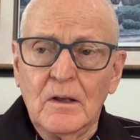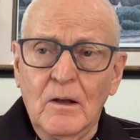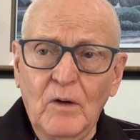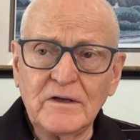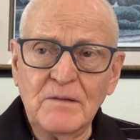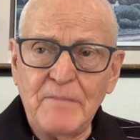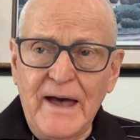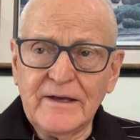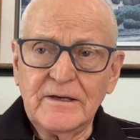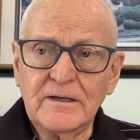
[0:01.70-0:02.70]
Welcome
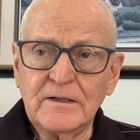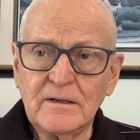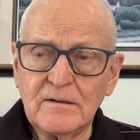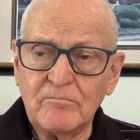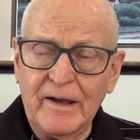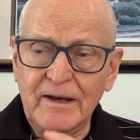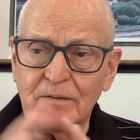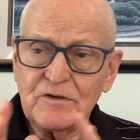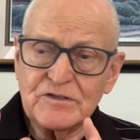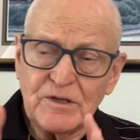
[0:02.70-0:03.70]
back. My
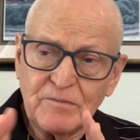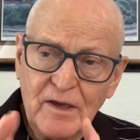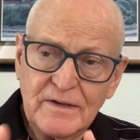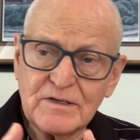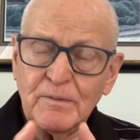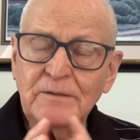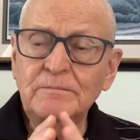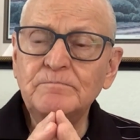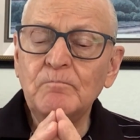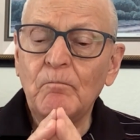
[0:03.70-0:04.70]
name is Jim Caseman,
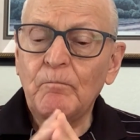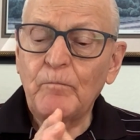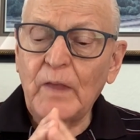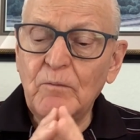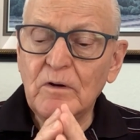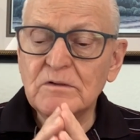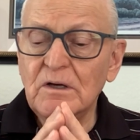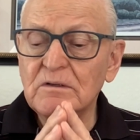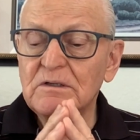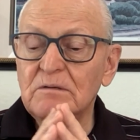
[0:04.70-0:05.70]
and we're
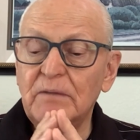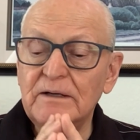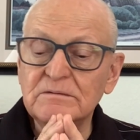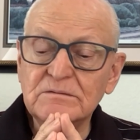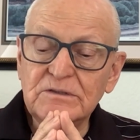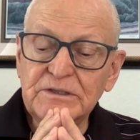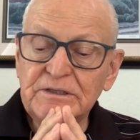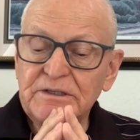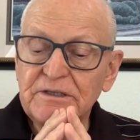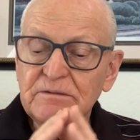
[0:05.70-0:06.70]
talking about
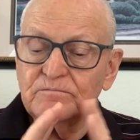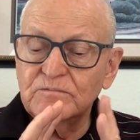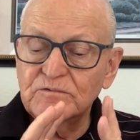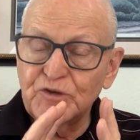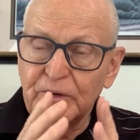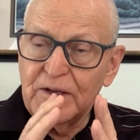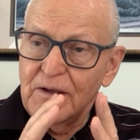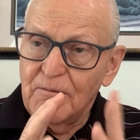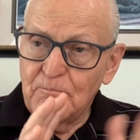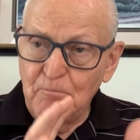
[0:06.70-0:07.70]
the
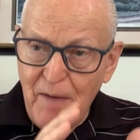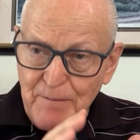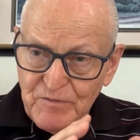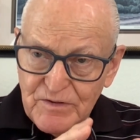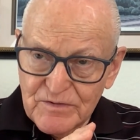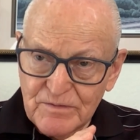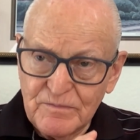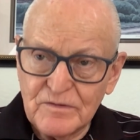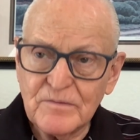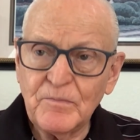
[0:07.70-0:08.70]
three
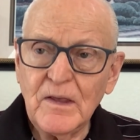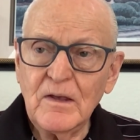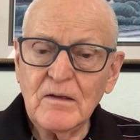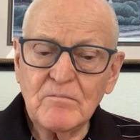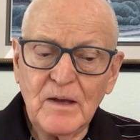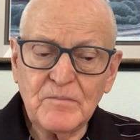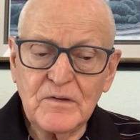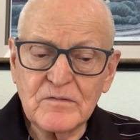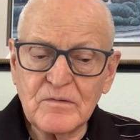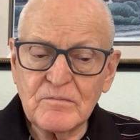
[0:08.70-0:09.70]
baptisms.
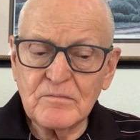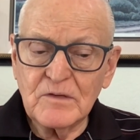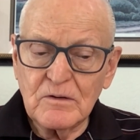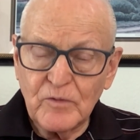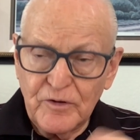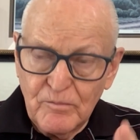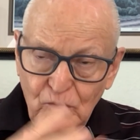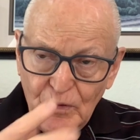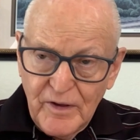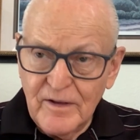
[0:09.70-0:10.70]
Baptism, you know, where you're
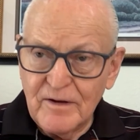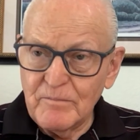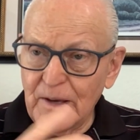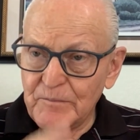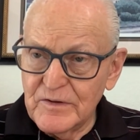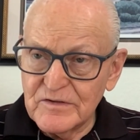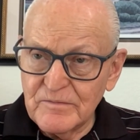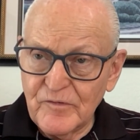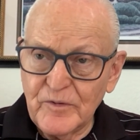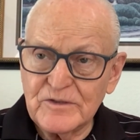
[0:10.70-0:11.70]
born again, baptism
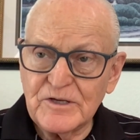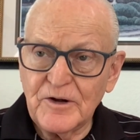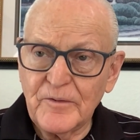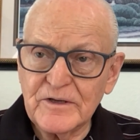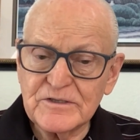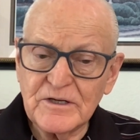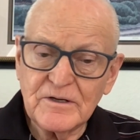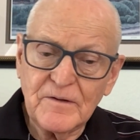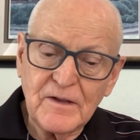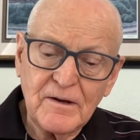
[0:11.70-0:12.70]
of regeneration,
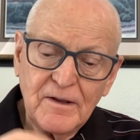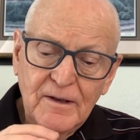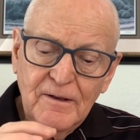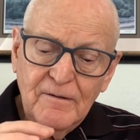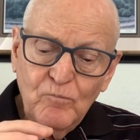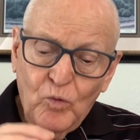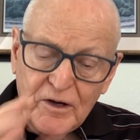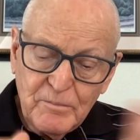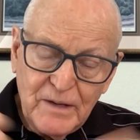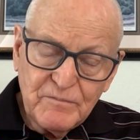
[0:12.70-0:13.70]
and then water
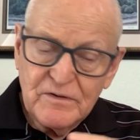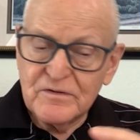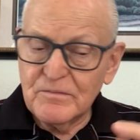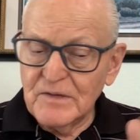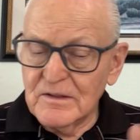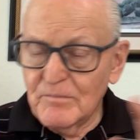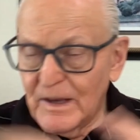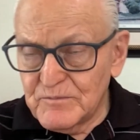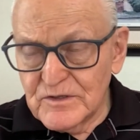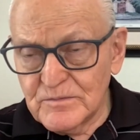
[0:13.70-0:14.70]
baptism and the
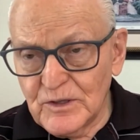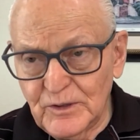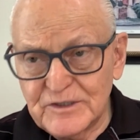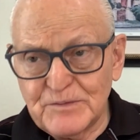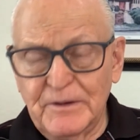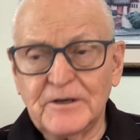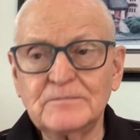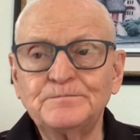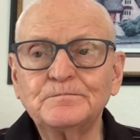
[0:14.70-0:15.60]
baptism of the Holy Spirit.